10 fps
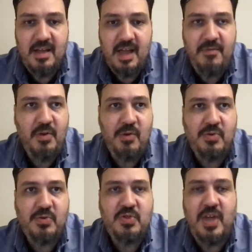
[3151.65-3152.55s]
If you want
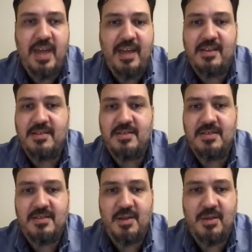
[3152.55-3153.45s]
to
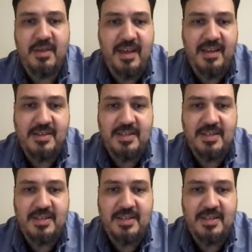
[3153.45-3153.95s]
change things,